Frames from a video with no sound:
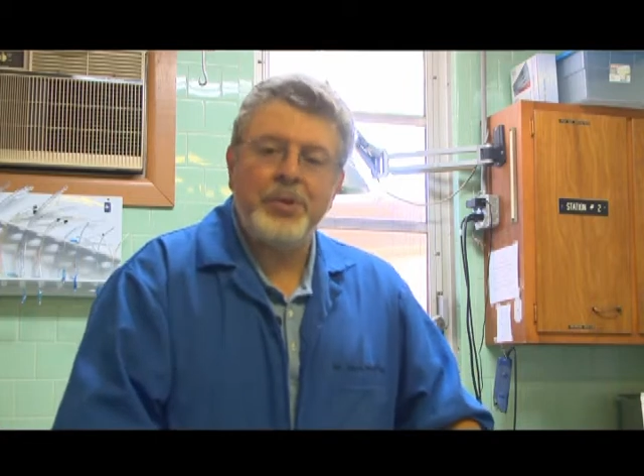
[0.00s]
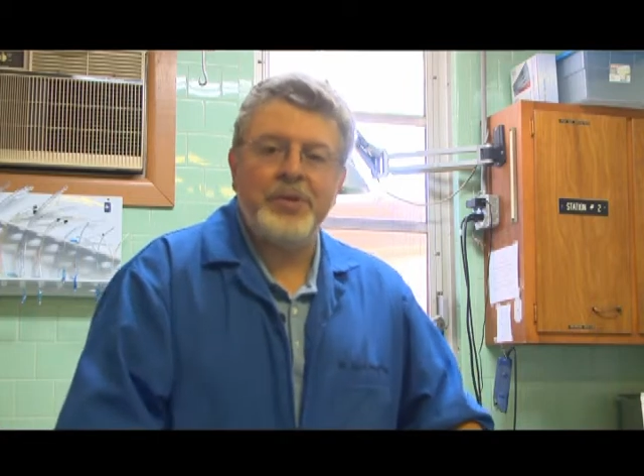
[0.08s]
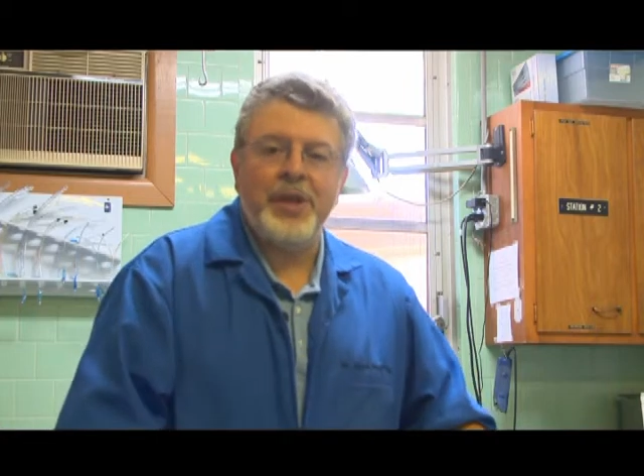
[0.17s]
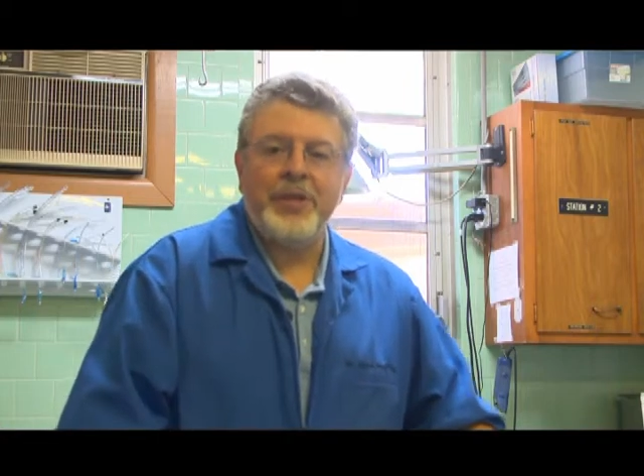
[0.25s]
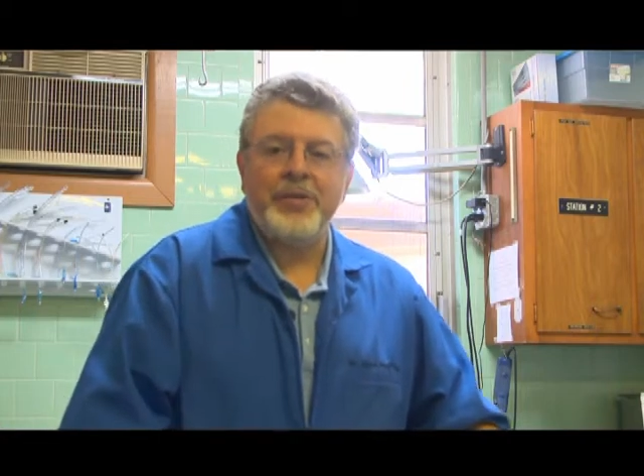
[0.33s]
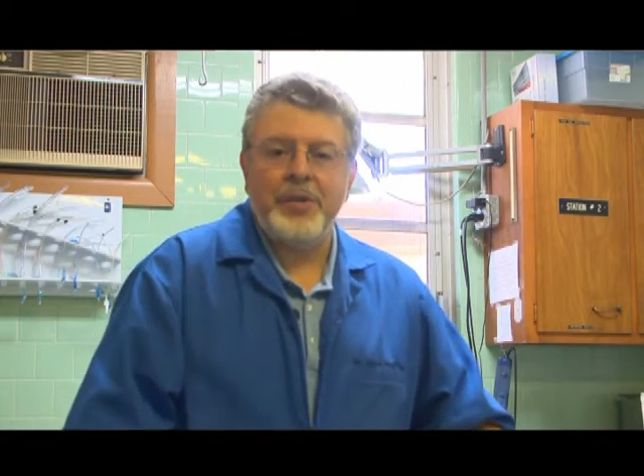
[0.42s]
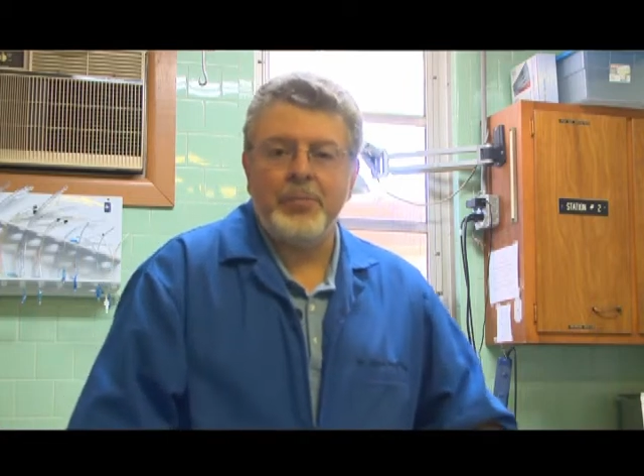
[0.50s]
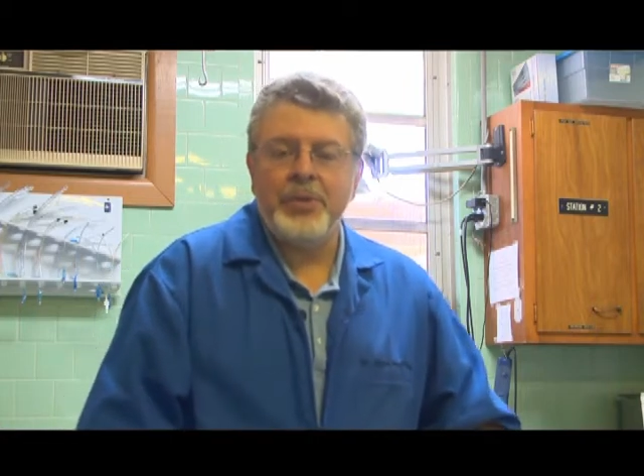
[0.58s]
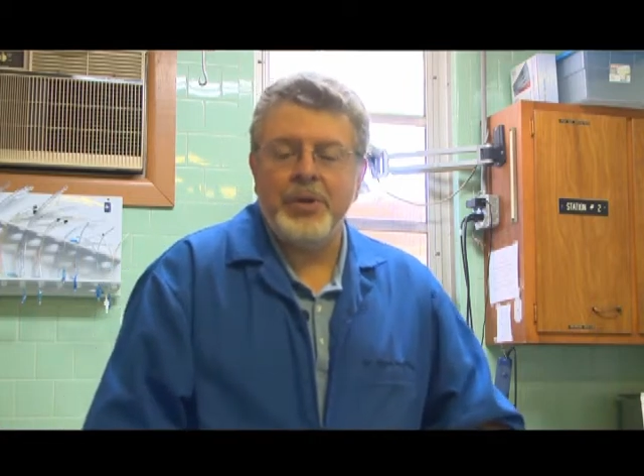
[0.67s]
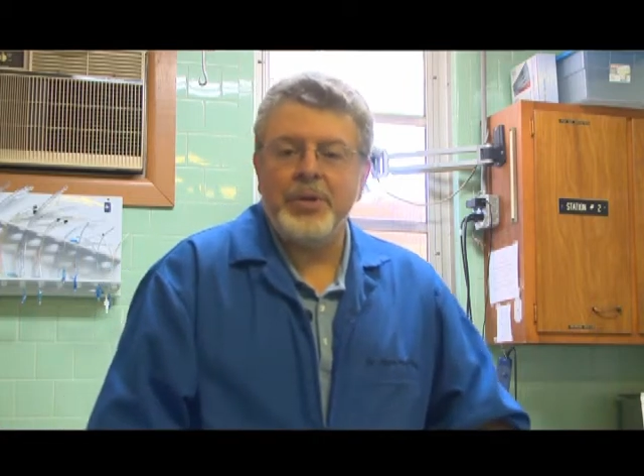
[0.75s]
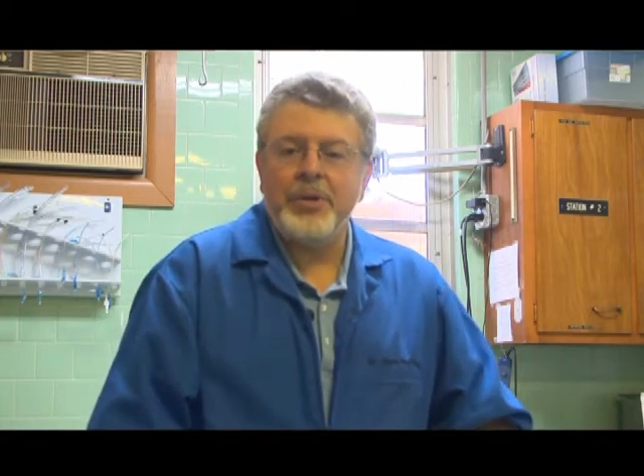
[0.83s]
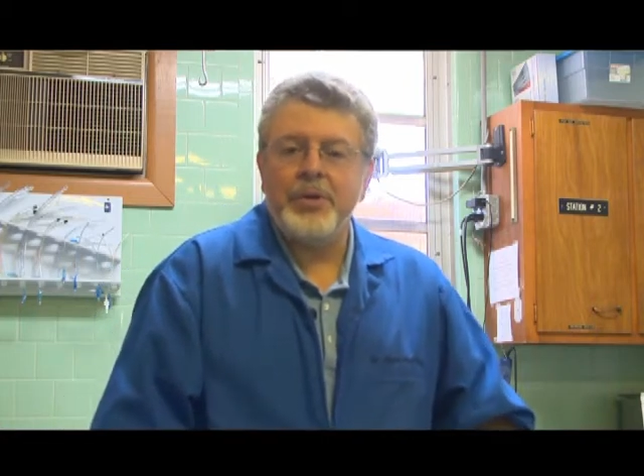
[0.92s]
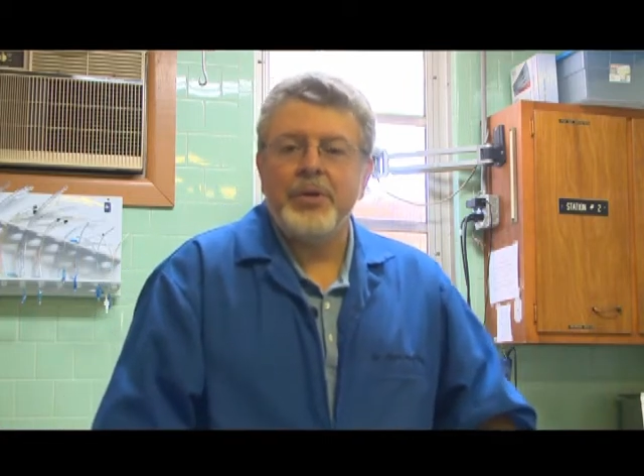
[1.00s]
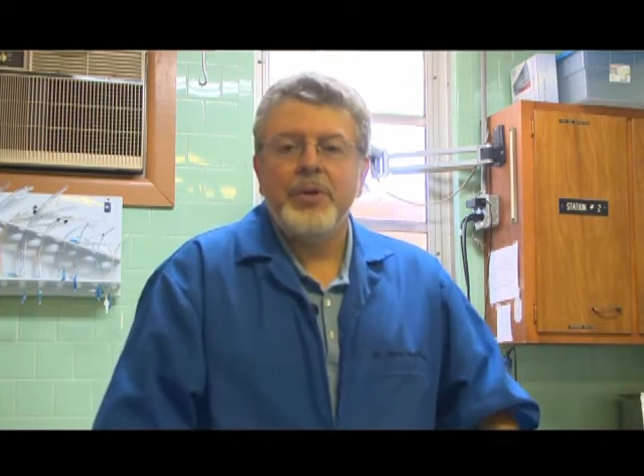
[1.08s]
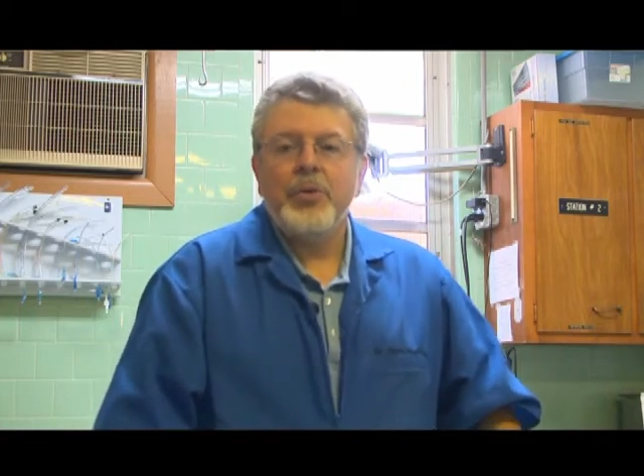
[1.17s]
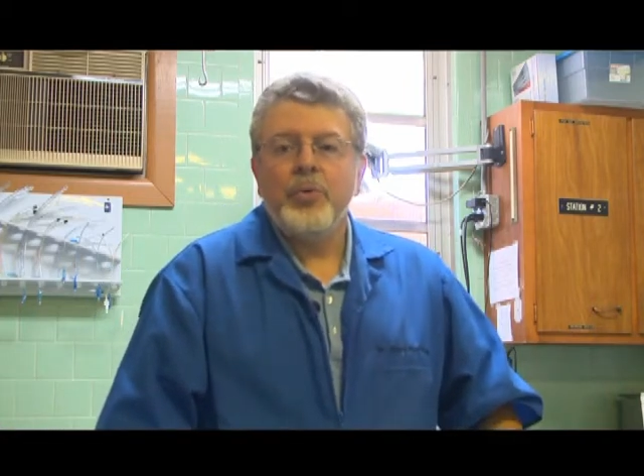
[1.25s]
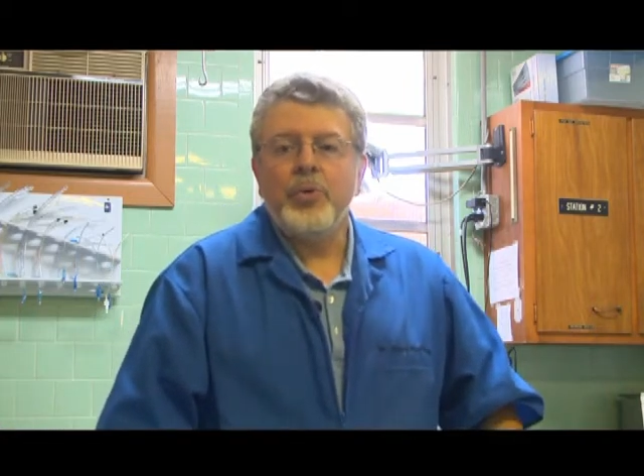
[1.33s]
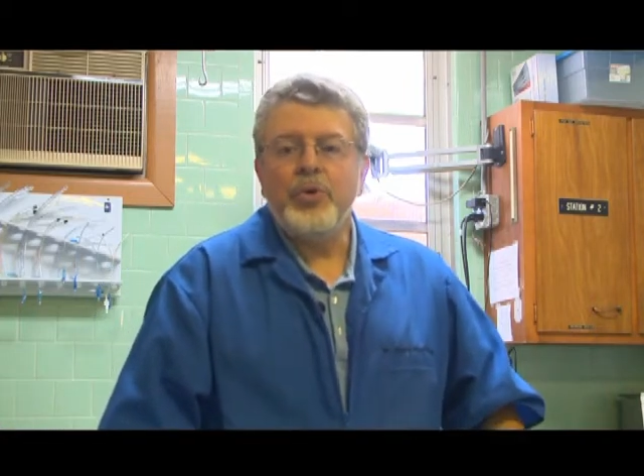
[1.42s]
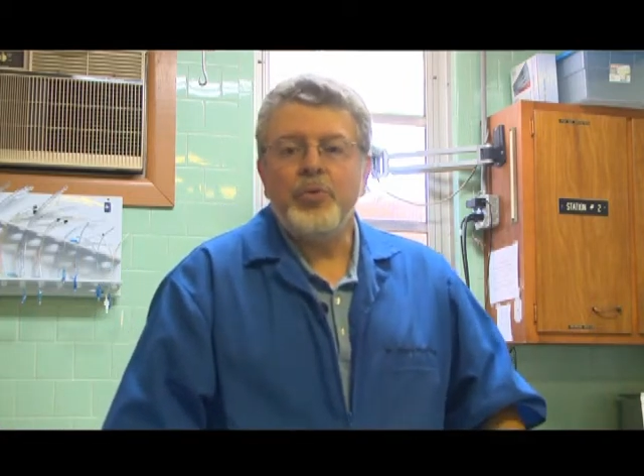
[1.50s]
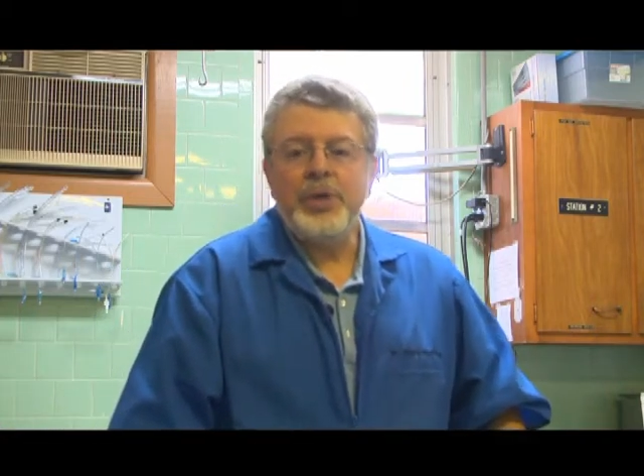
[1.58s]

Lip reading: It's not something that you